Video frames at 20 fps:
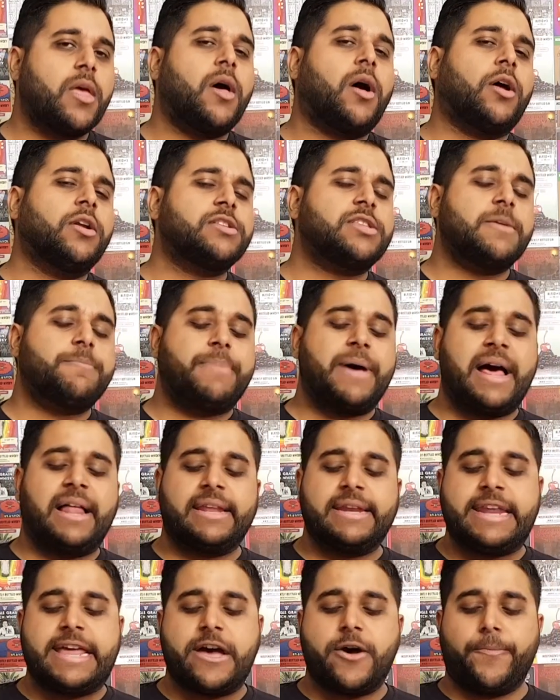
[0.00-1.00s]
Onto the
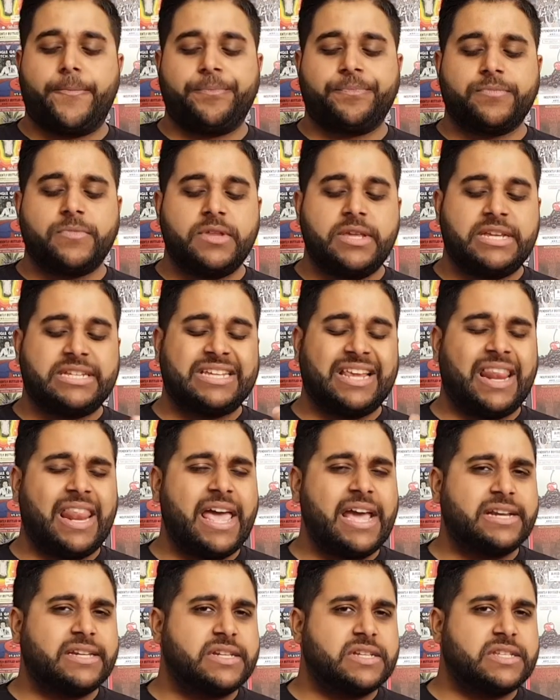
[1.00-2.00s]
palate now. The
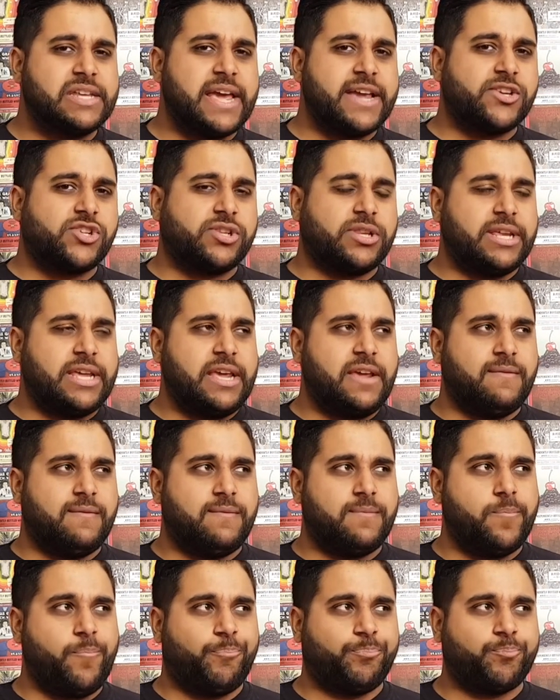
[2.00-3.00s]
Select is actually